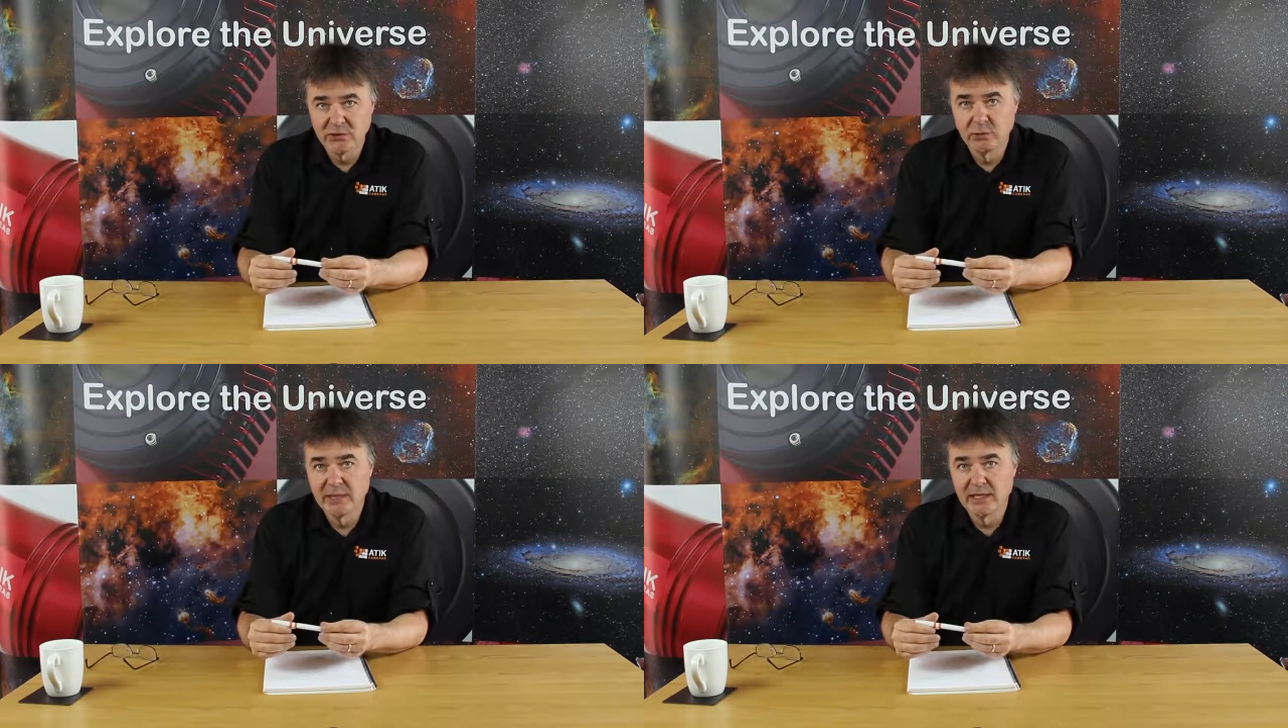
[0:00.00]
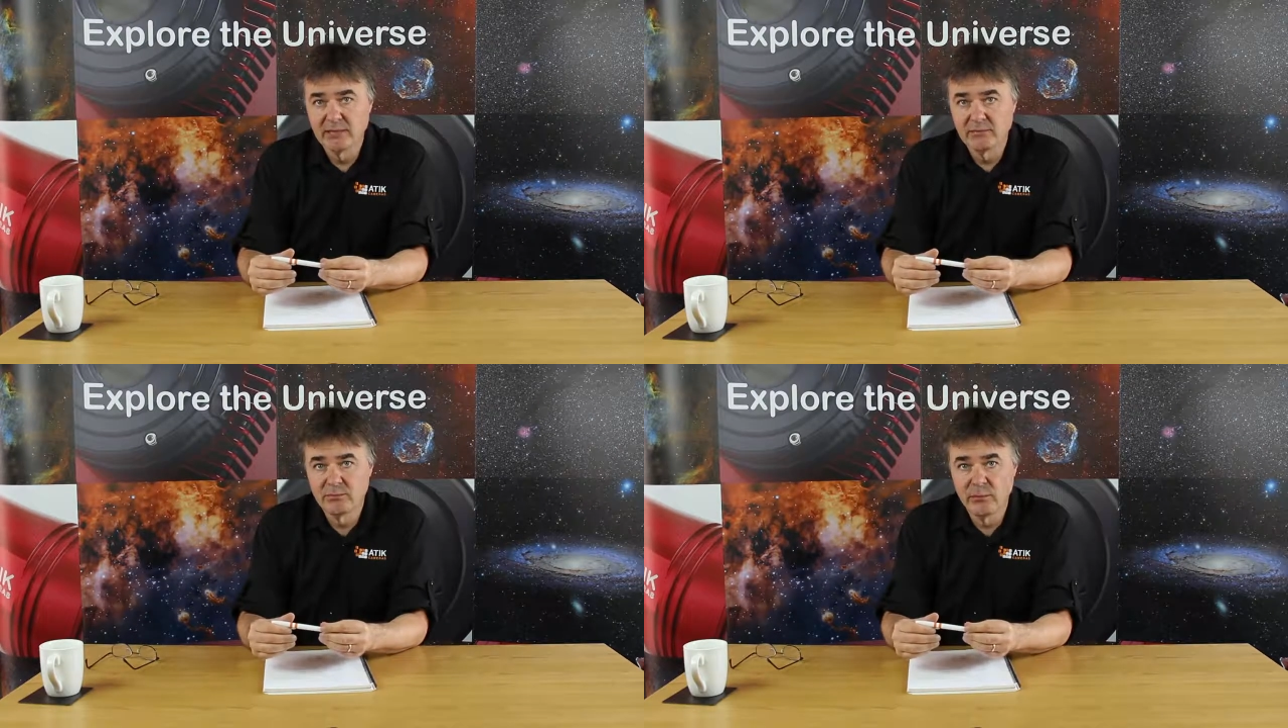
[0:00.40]
to
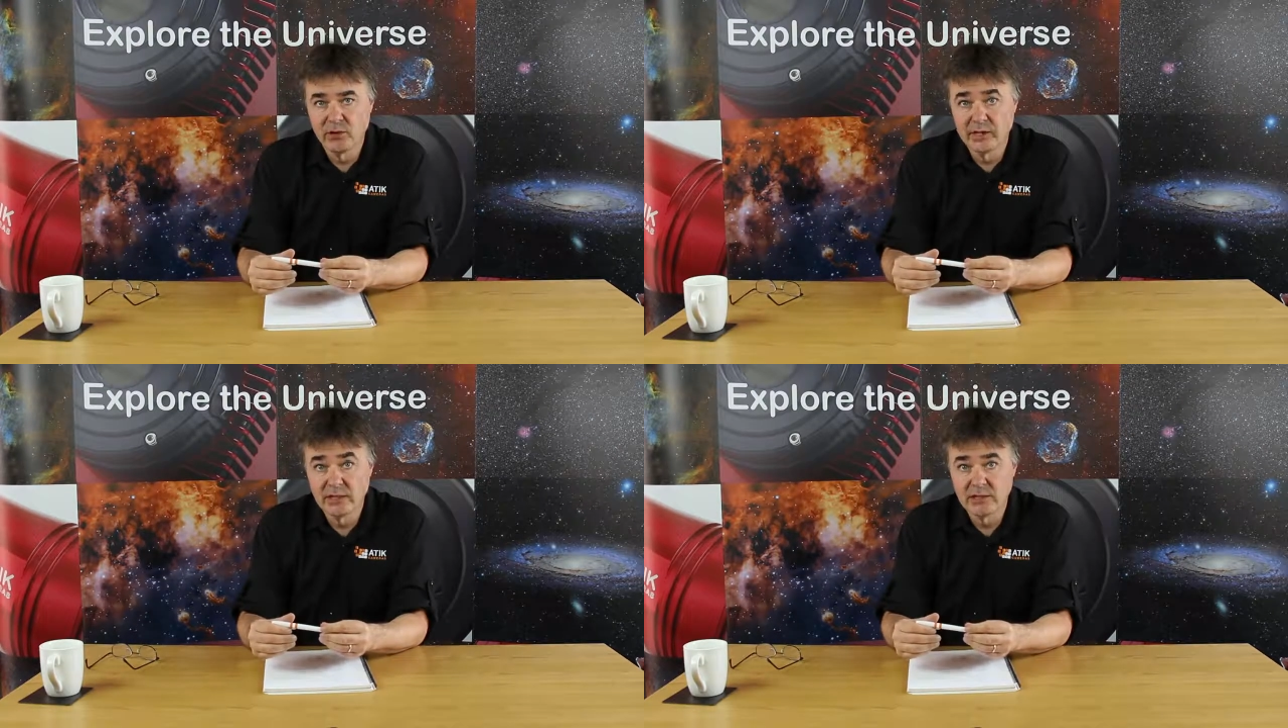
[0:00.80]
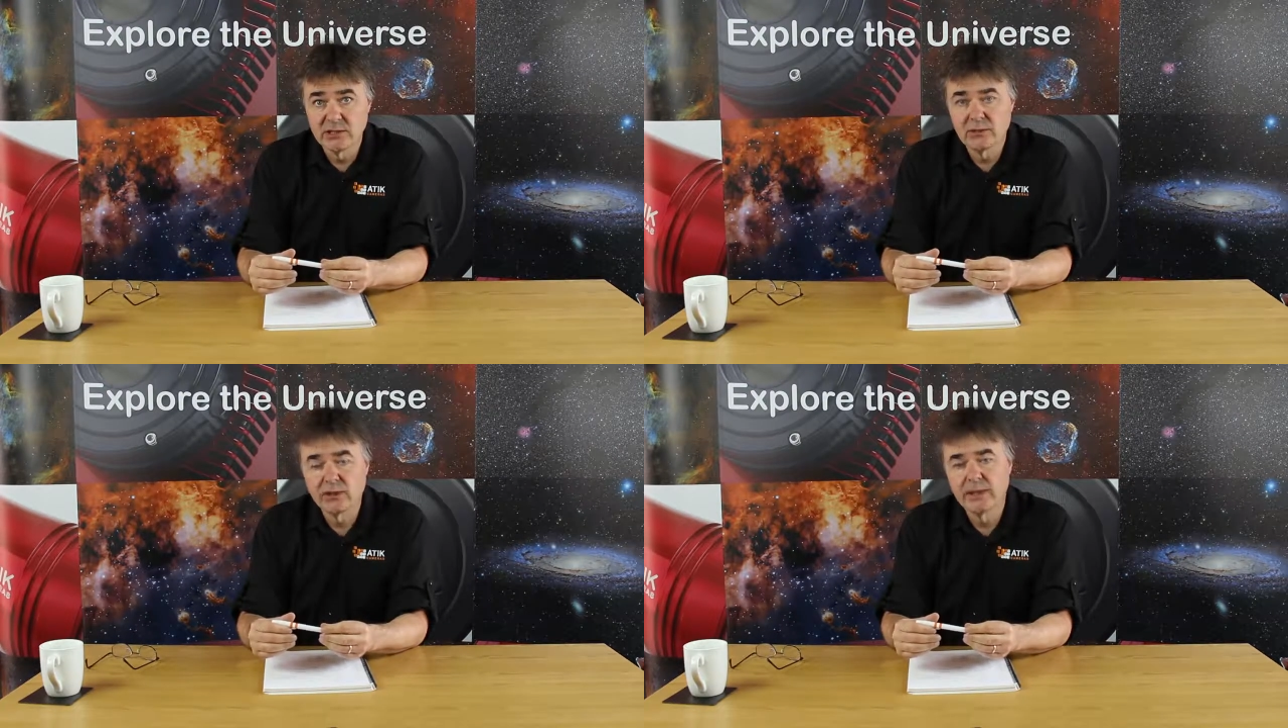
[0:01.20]
appear blocky and
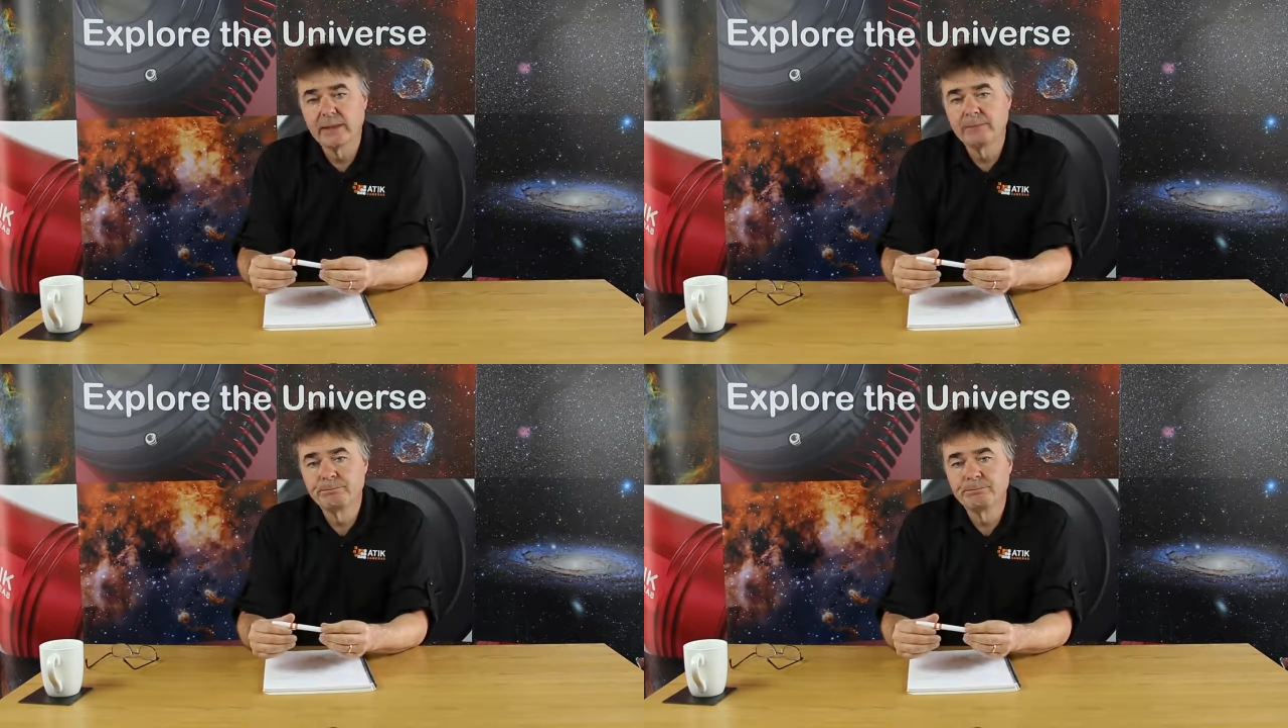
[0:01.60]
square.